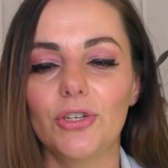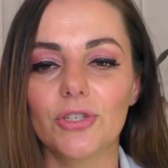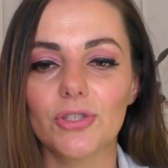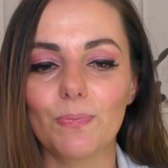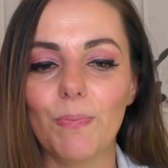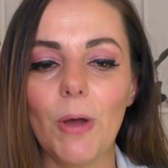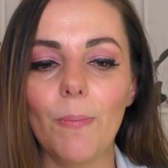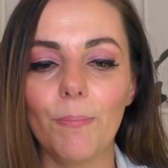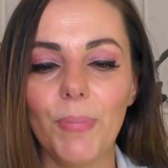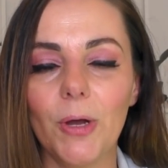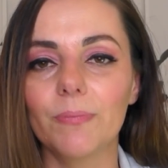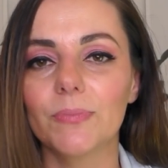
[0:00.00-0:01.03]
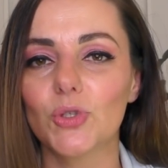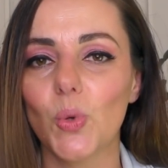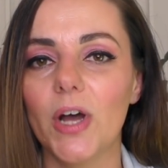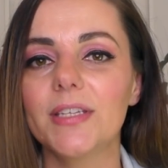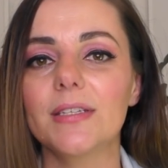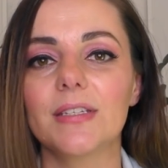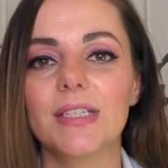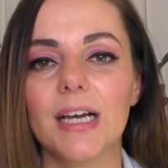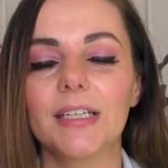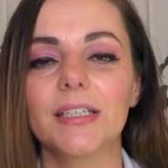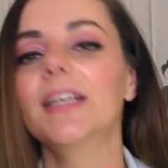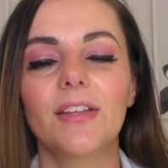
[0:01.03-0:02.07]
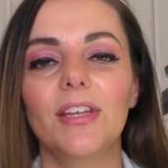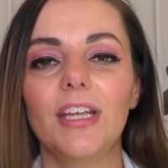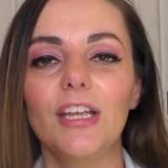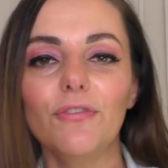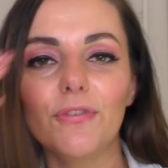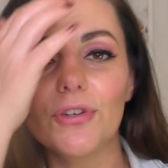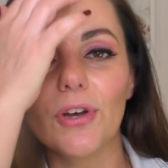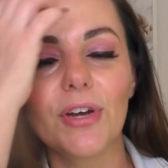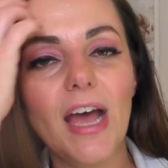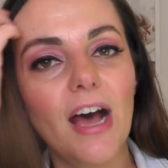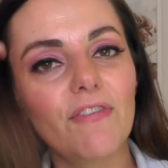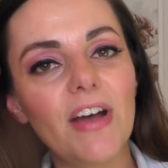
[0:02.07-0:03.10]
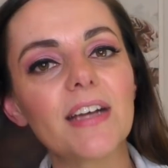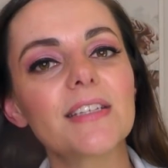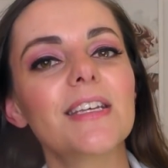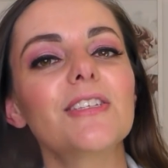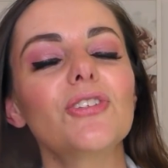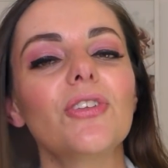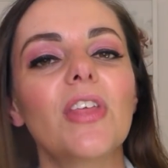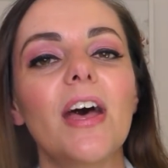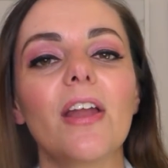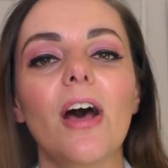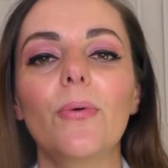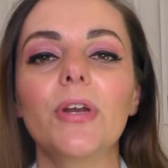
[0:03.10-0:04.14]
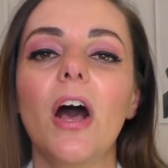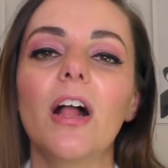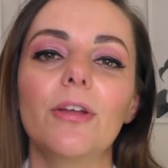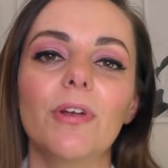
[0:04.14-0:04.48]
just pump twice, done. If you don't have access to that, I would highly